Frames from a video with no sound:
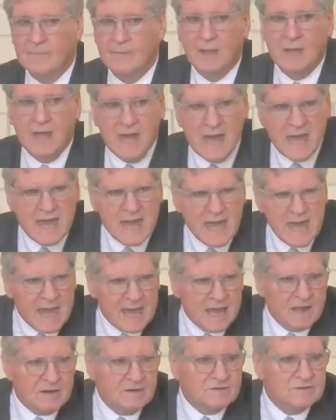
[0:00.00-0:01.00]
He
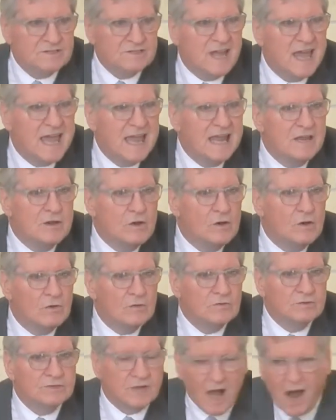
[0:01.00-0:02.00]
hears, he
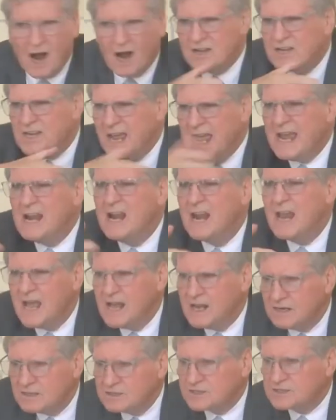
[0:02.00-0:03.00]
knows. Our
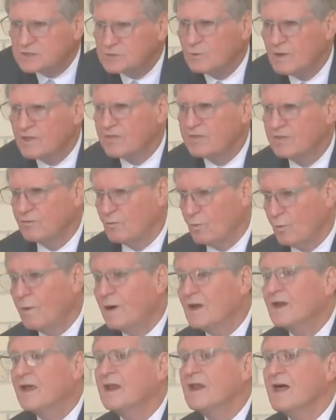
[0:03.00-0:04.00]
dealings with
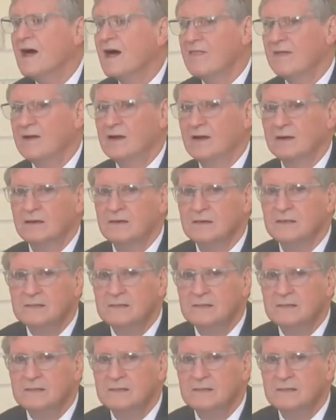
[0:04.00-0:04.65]
one another,